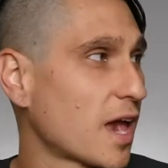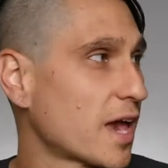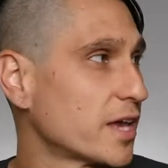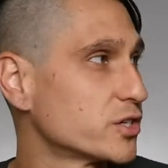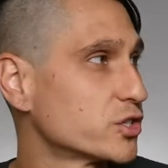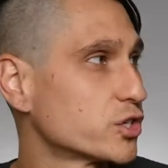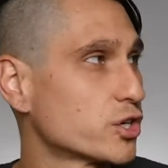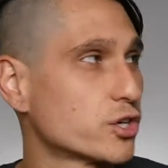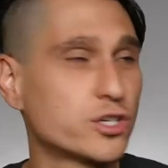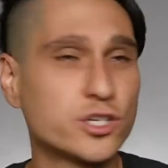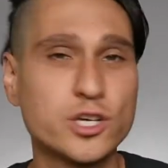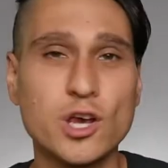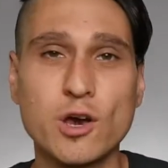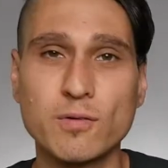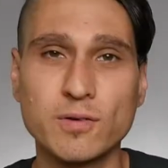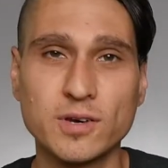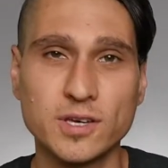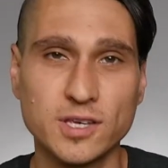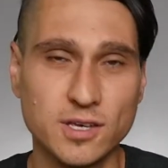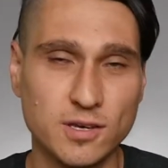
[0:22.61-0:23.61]
and just
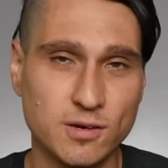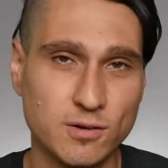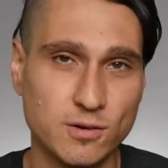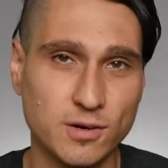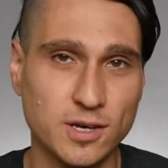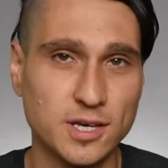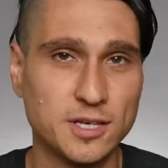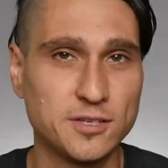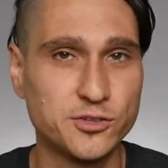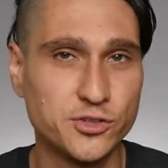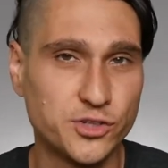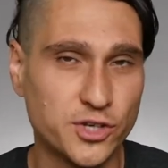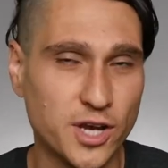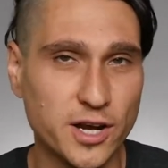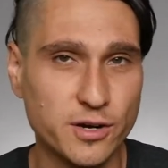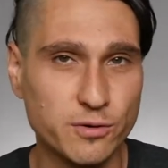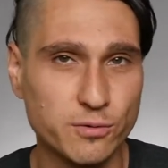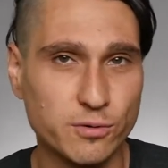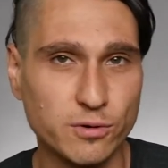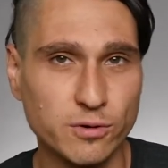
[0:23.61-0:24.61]
showing you in
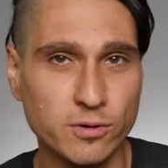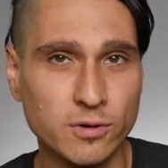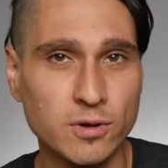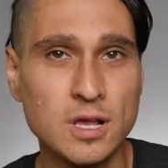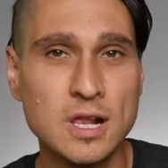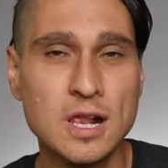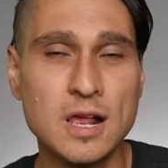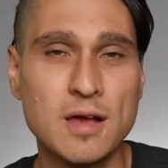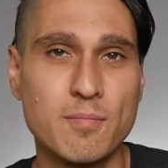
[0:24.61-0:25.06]
general